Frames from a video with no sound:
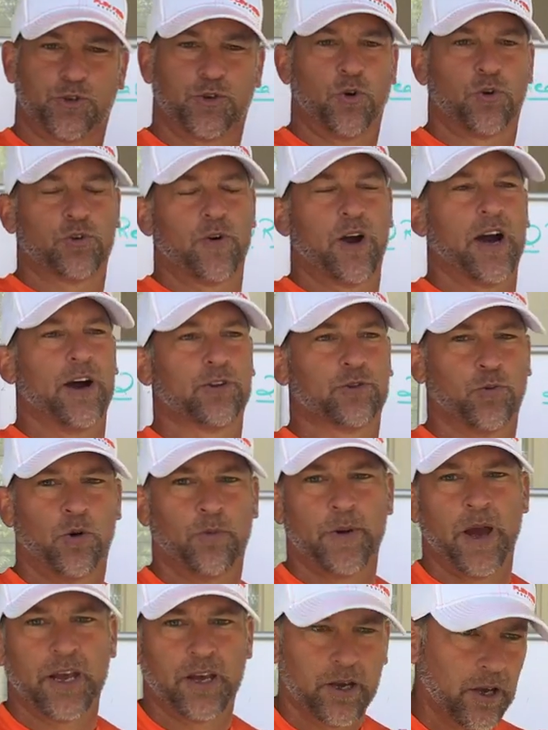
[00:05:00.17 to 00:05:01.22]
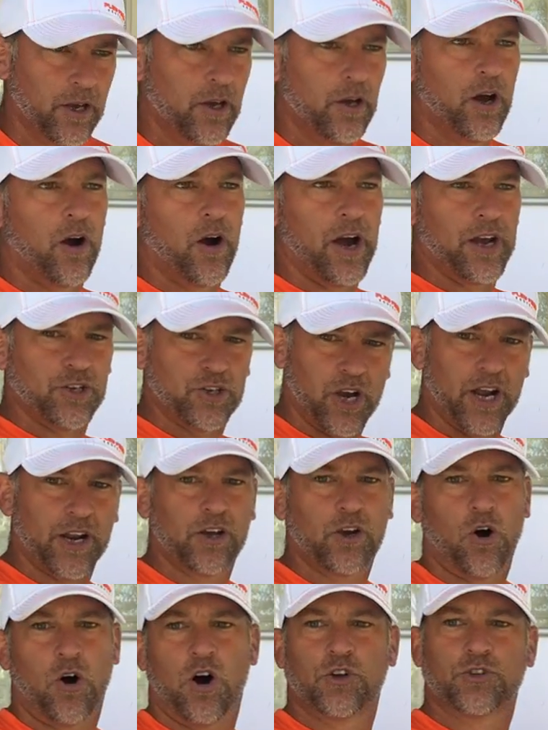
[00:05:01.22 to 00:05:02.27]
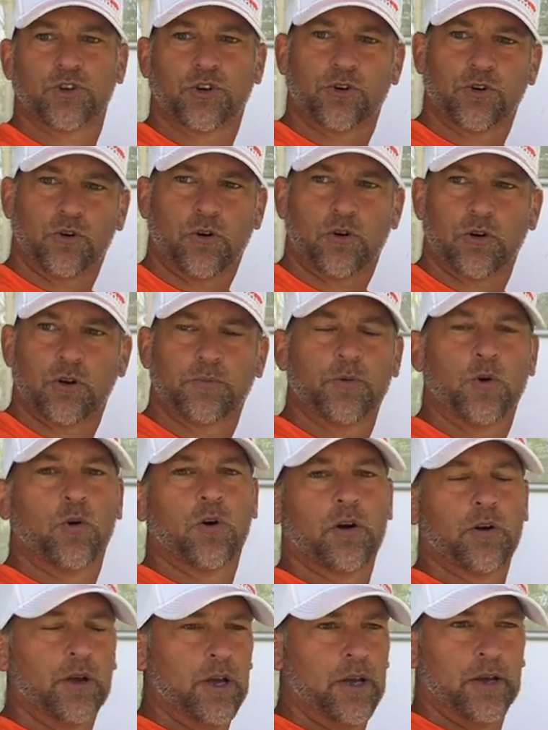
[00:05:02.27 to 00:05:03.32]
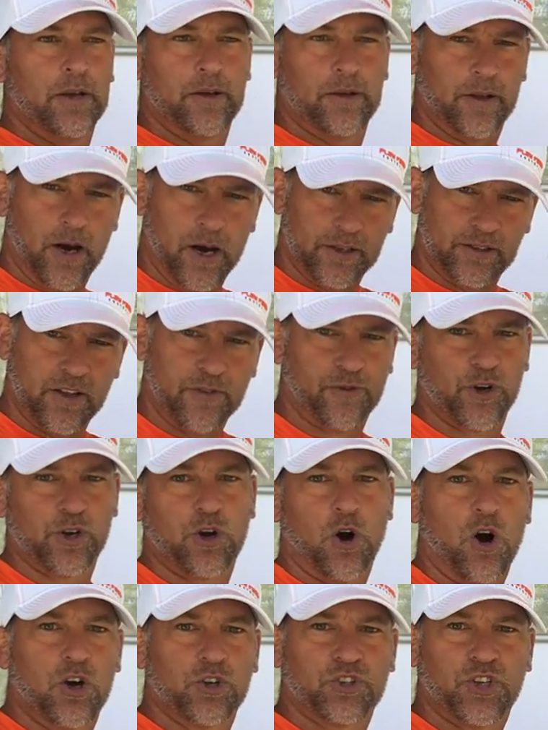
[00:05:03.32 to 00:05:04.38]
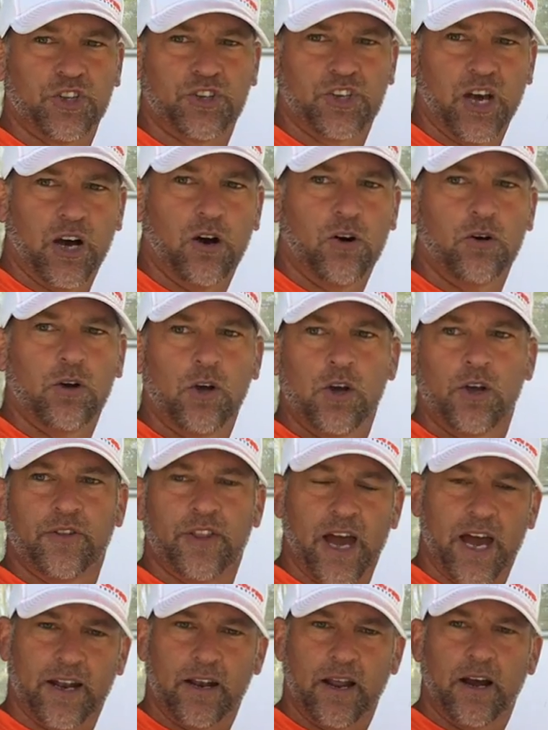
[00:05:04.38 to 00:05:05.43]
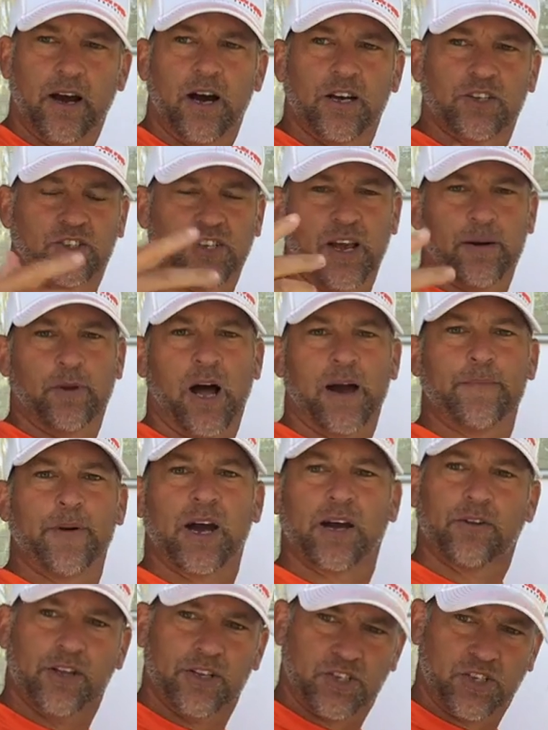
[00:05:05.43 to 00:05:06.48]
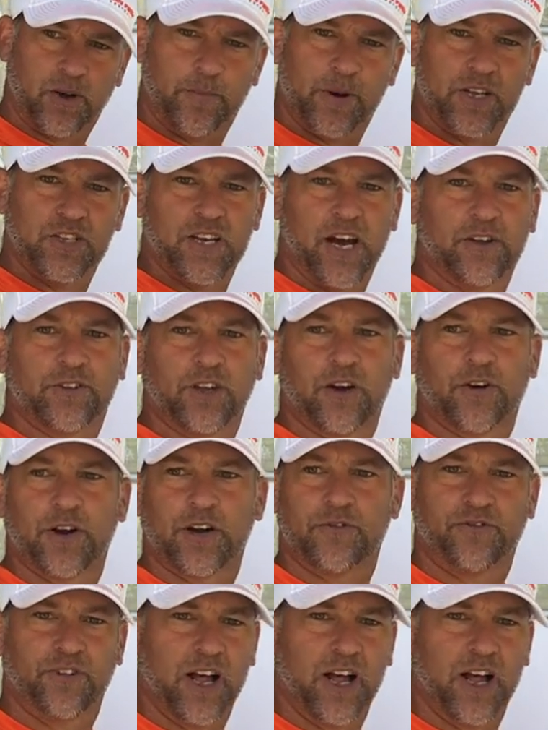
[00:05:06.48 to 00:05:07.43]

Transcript: or short routes. We'll make, all right, China calls or different calls to tell that Sam linebacker that somebody's out there in the